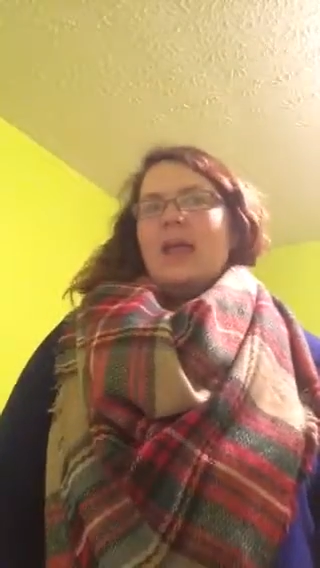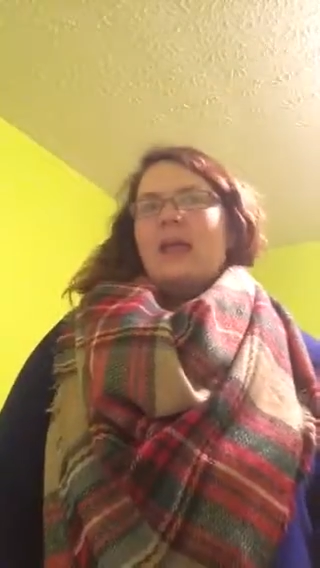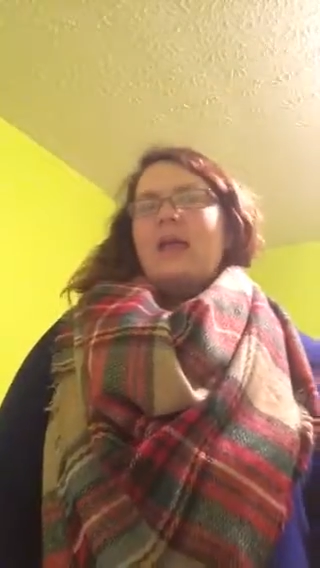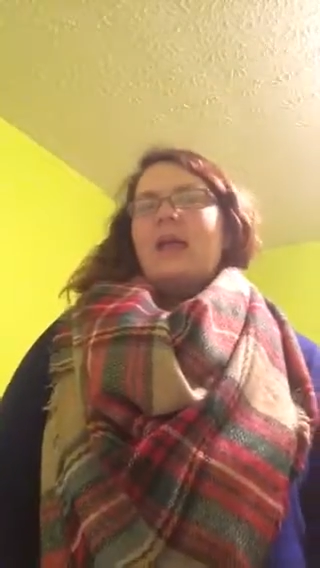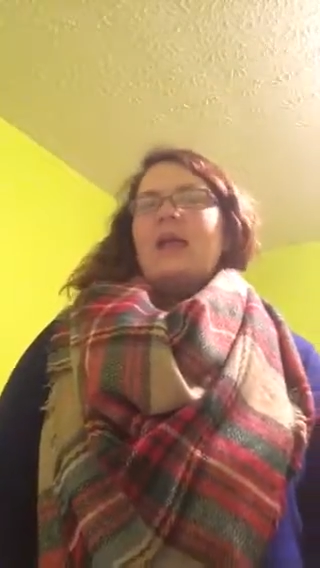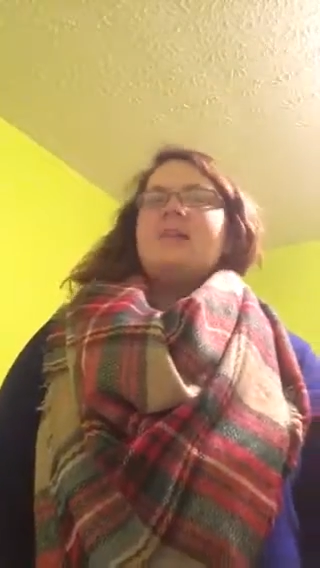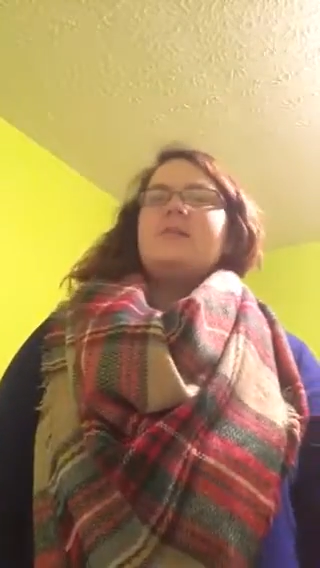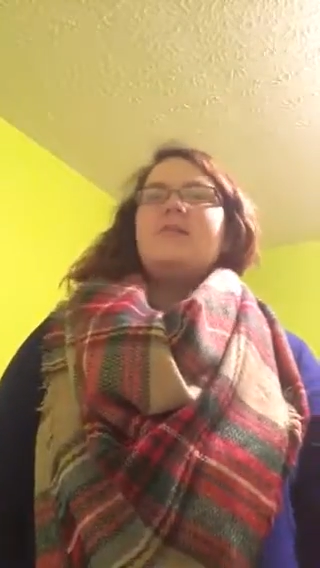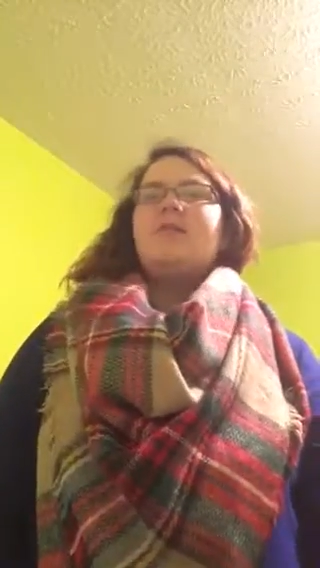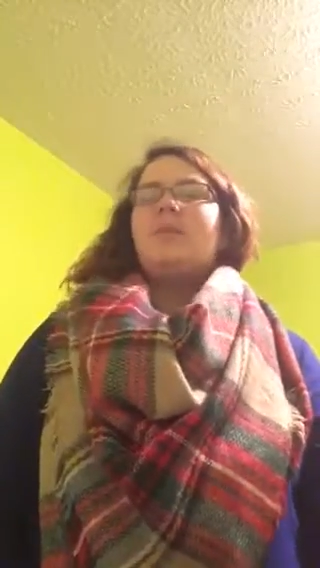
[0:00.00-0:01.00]
It has
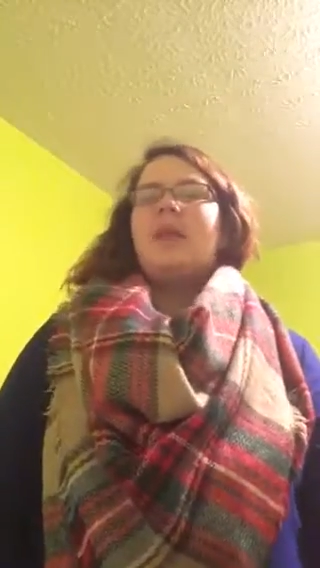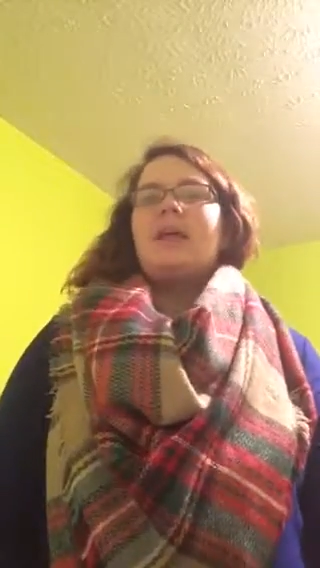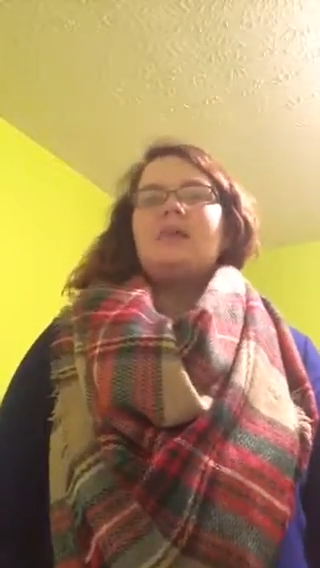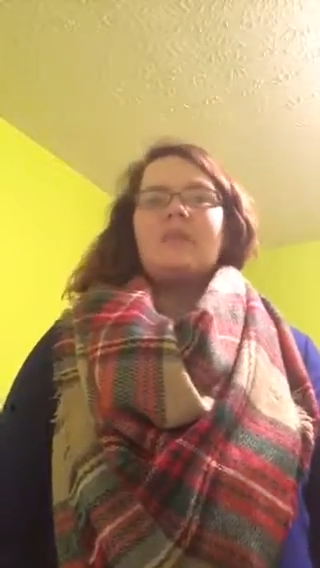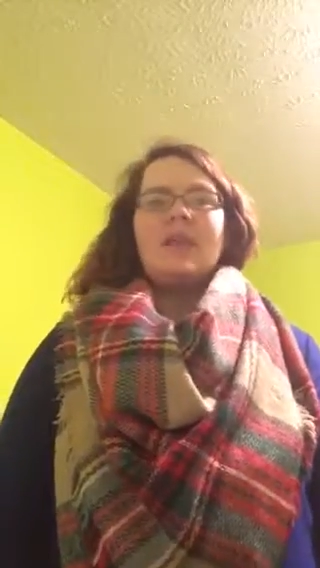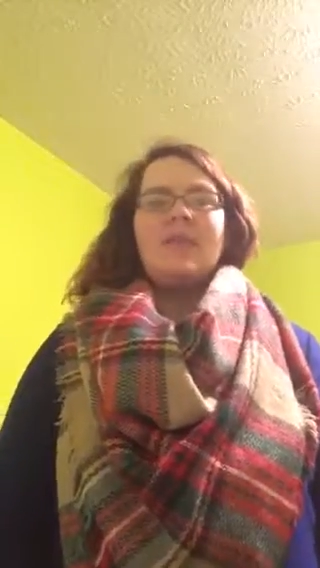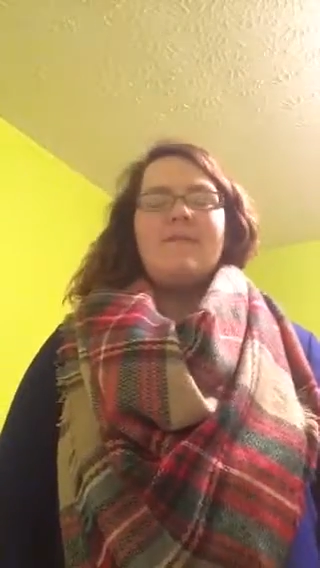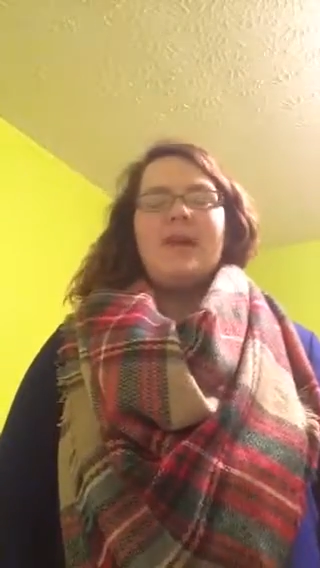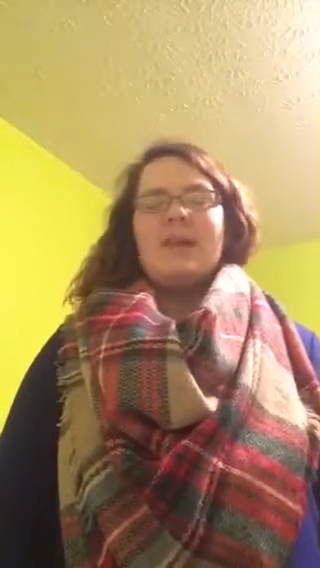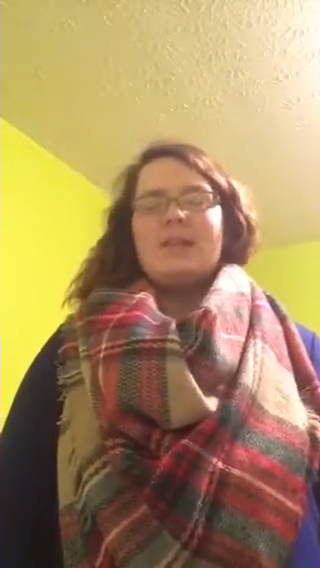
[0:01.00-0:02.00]
been replaced with
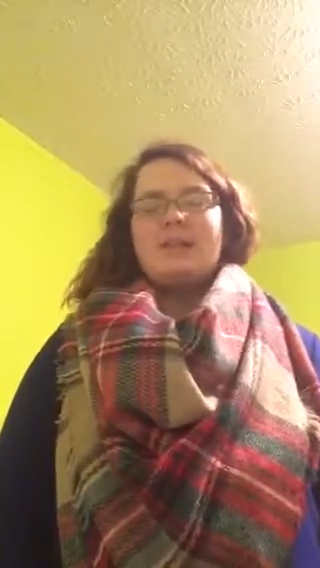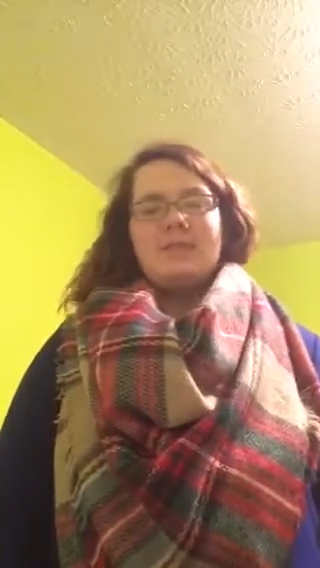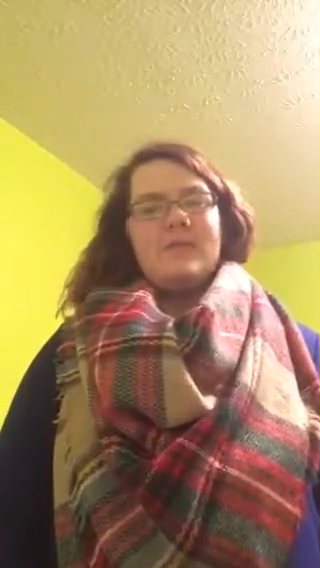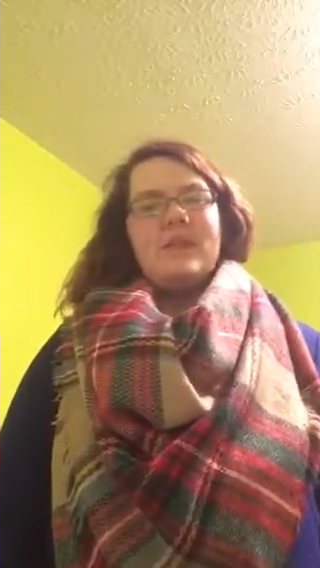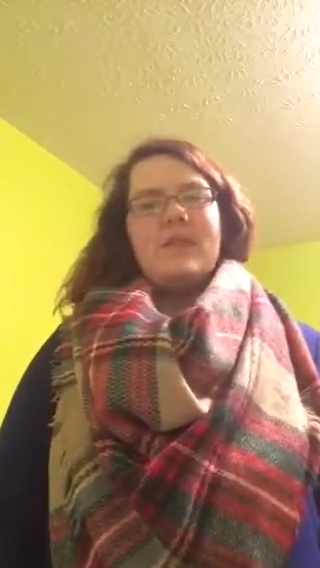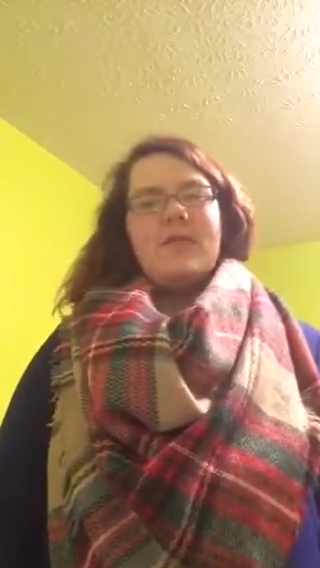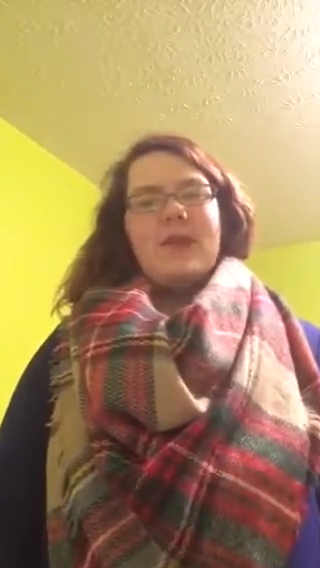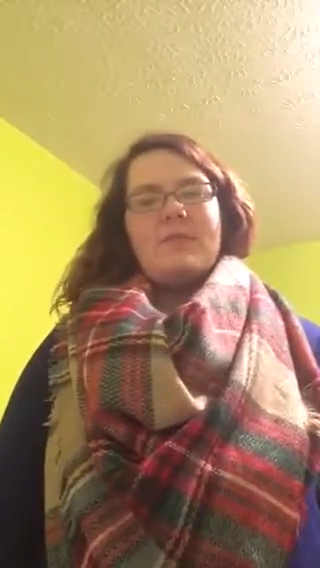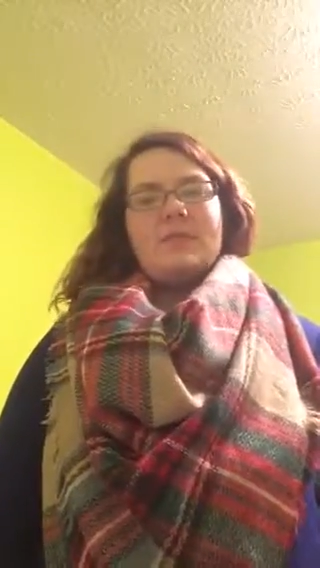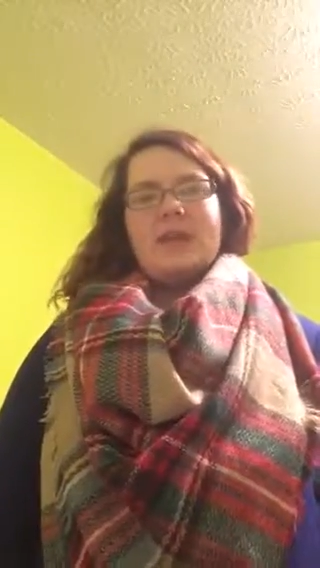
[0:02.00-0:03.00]
advanced video
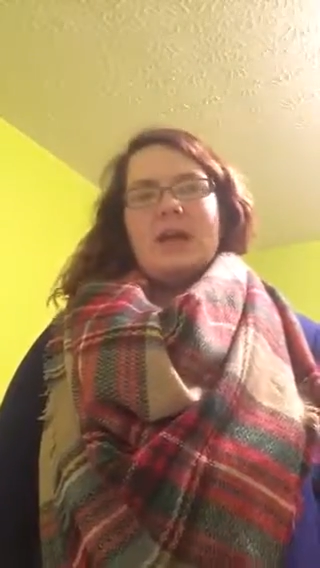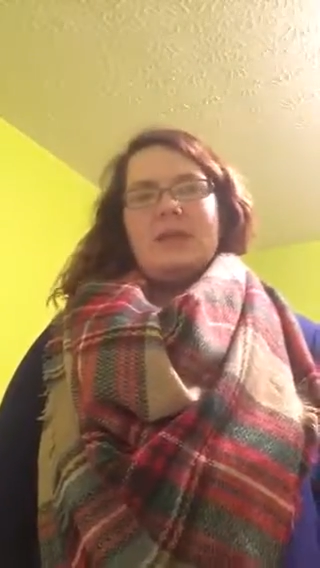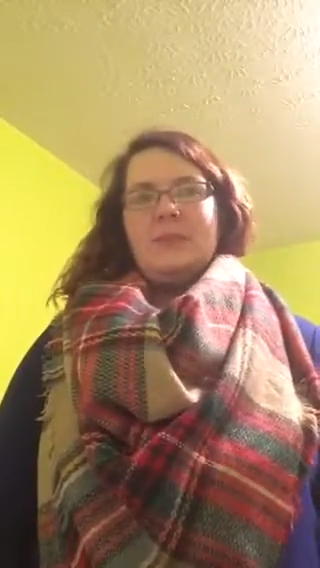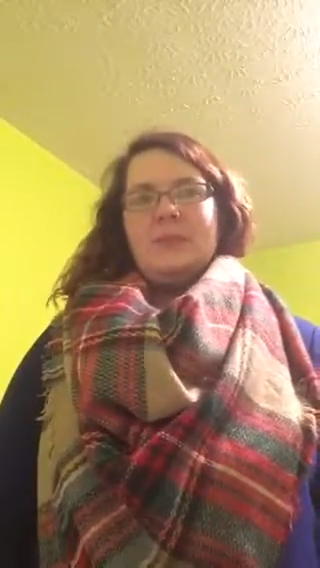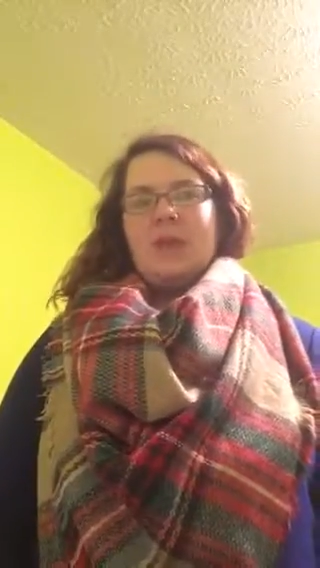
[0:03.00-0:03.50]
game design.